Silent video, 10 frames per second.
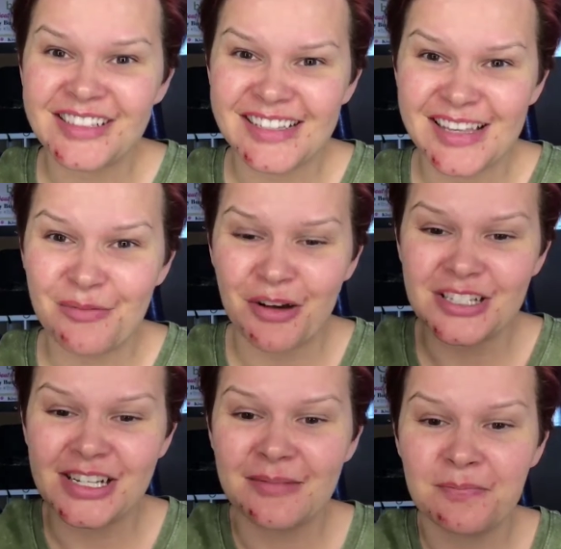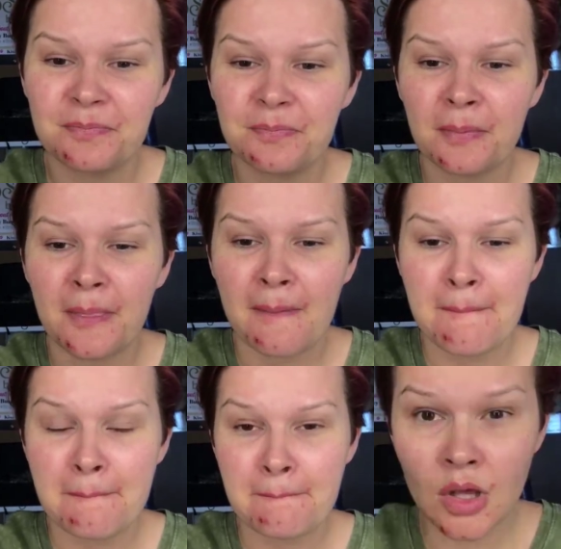just keep watching.
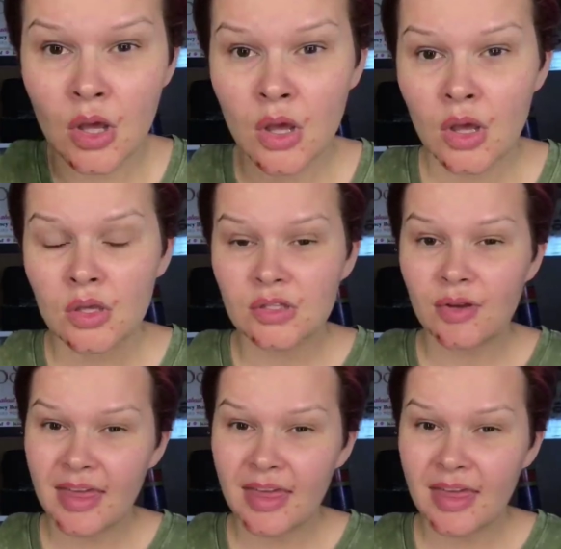So